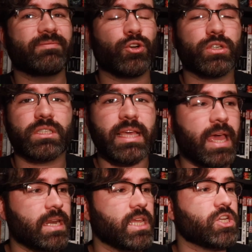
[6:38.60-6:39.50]
first
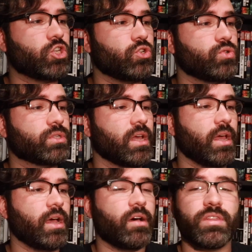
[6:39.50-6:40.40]
10 issues
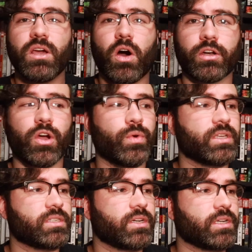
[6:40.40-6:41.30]
of the ongoing
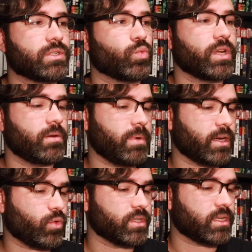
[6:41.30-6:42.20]
series written by
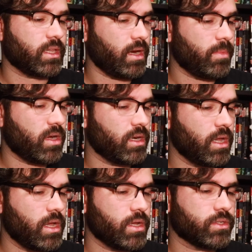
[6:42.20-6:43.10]
Chris Claremont.
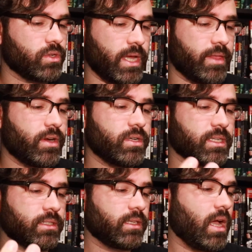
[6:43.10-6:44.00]
So yeah, there is
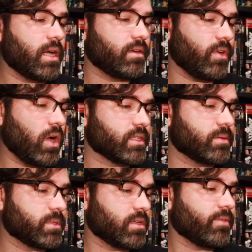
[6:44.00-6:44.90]
a lot of
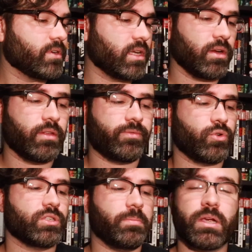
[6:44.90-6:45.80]
awesome stuff in here. The
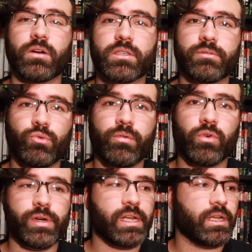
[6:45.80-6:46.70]
first appearance of
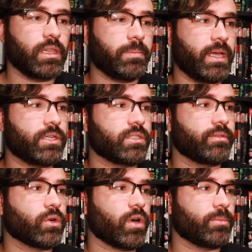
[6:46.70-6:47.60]
Wolverine in the pages of
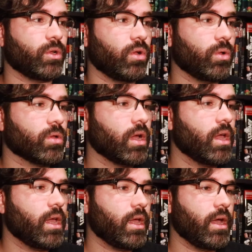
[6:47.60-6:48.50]
Incredible Hulk.
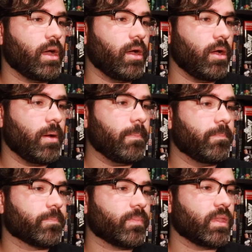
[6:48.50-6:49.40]

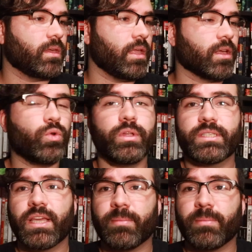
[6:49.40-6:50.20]
And the coolest thing